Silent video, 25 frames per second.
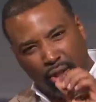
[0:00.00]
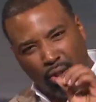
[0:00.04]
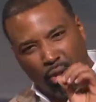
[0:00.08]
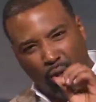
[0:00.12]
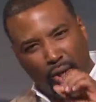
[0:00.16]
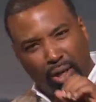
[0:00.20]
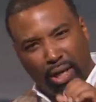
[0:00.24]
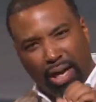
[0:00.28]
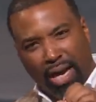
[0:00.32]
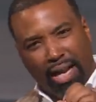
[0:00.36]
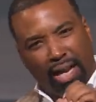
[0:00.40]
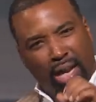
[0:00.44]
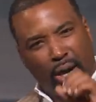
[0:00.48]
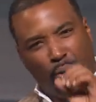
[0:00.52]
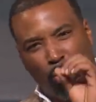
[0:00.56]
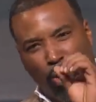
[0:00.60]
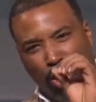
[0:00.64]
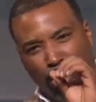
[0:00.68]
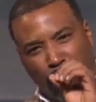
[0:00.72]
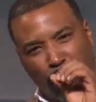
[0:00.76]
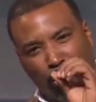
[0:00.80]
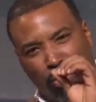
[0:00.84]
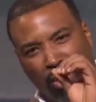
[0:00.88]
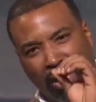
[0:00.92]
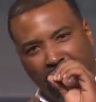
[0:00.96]
online, I
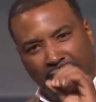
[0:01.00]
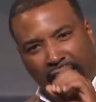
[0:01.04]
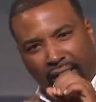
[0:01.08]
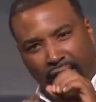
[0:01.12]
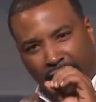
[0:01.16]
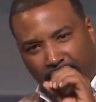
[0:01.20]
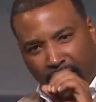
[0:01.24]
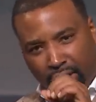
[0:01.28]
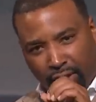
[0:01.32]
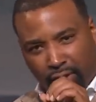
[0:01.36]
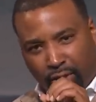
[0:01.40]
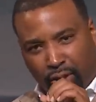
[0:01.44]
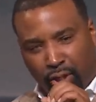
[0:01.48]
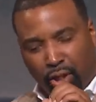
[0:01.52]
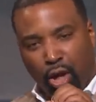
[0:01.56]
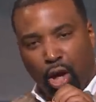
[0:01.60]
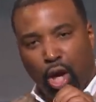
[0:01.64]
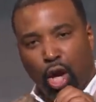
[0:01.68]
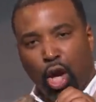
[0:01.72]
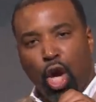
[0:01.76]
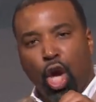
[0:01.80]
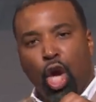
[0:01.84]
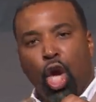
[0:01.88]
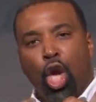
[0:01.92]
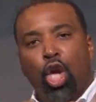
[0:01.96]
want you to hear this
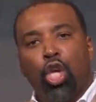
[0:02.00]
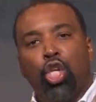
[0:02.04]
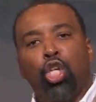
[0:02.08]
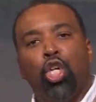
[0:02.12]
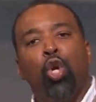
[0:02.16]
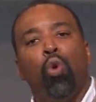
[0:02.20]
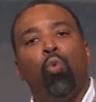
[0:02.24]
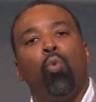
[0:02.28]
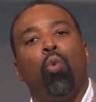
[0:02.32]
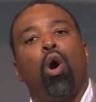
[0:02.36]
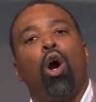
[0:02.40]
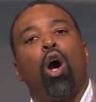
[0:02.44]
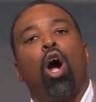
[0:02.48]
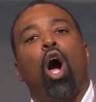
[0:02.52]
you are